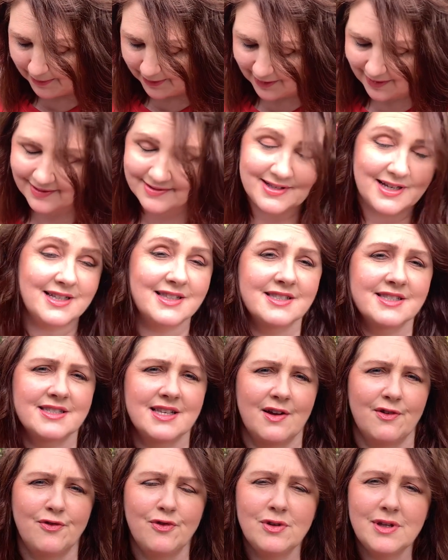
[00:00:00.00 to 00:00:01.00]
because
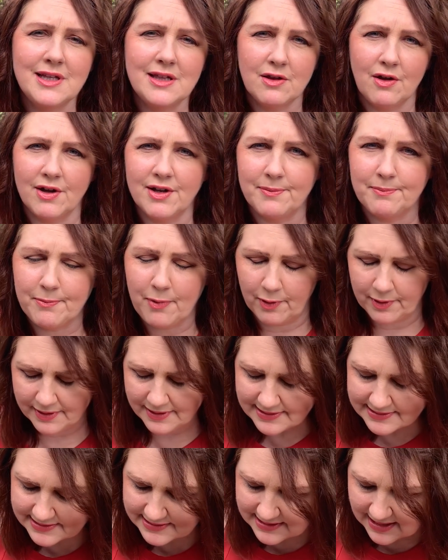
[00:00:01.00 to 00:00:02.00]
it's a fully lined
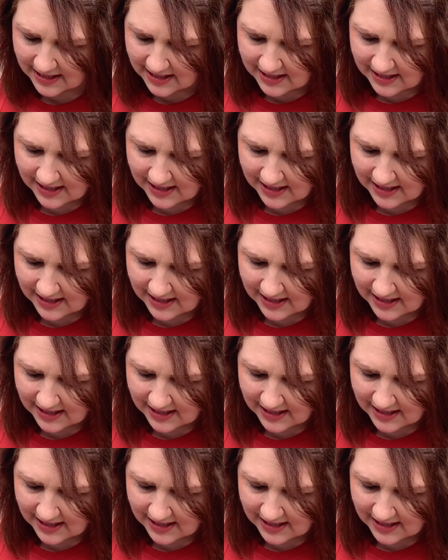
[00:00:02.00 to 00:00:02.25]
bodice,